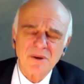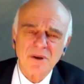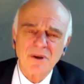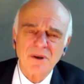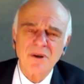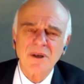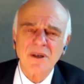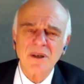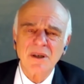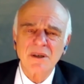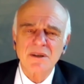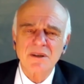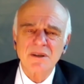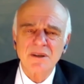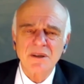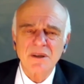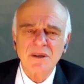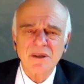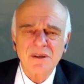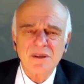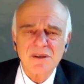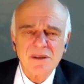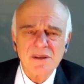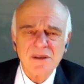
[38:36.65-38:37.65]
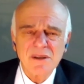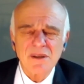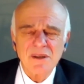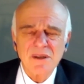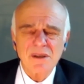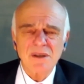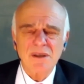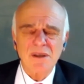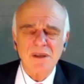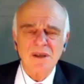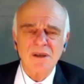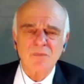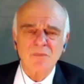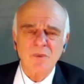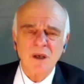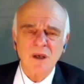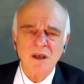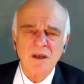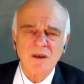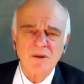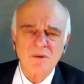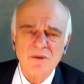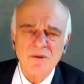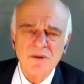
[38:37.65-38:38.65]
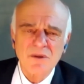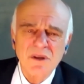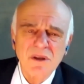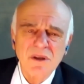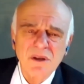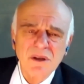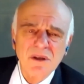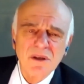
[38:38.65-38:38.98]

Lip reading: colleagues in Wales,